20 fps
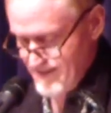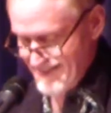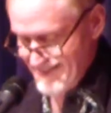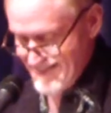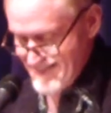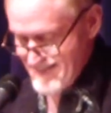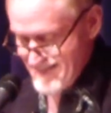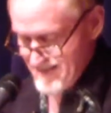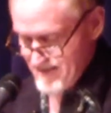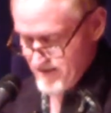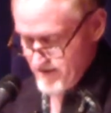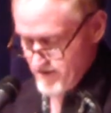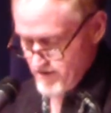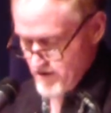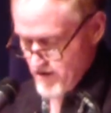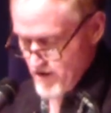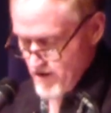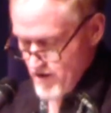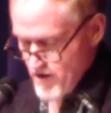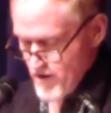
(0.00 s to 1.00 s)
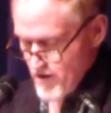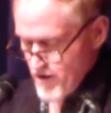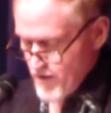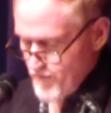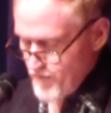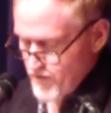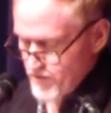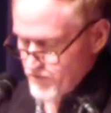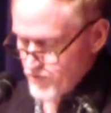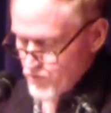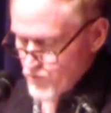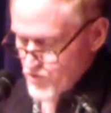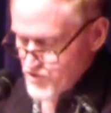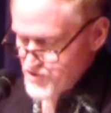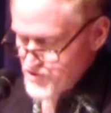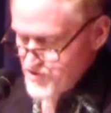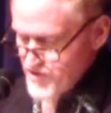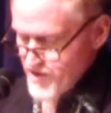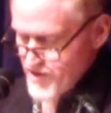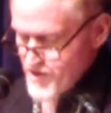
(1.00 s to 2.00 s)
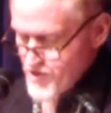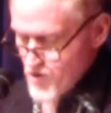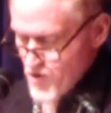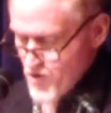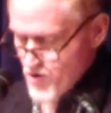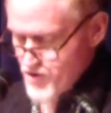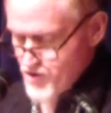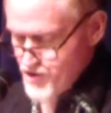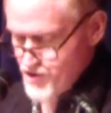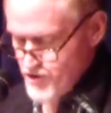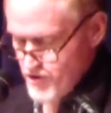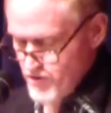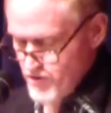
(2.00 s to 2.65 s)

and lean among the rusting yard